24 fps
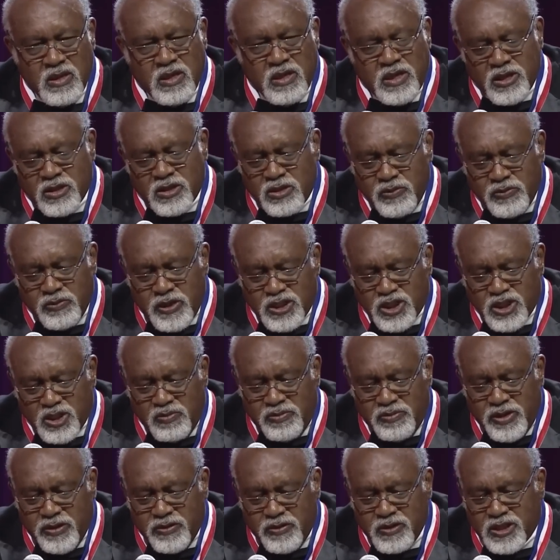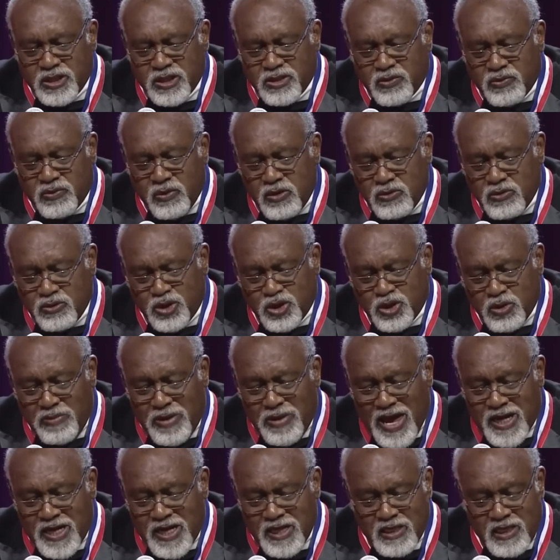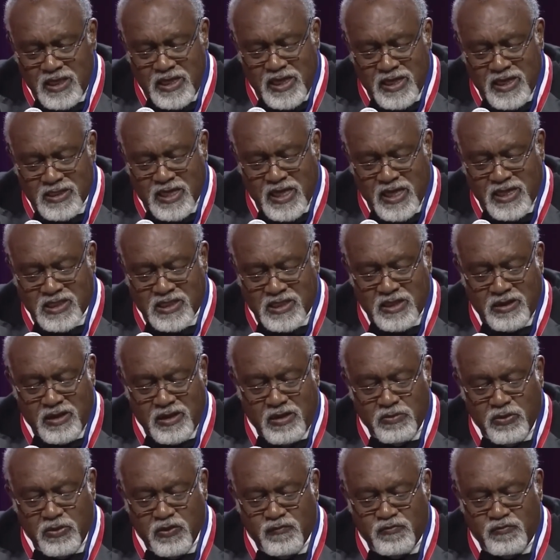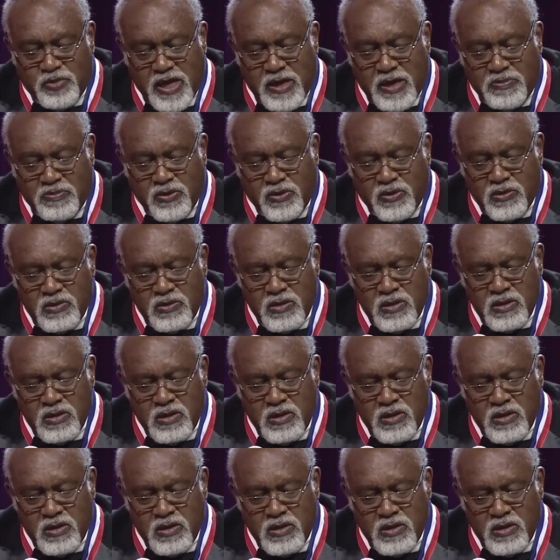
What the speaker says: Interracial marriage has grown dramatically, as has the number of people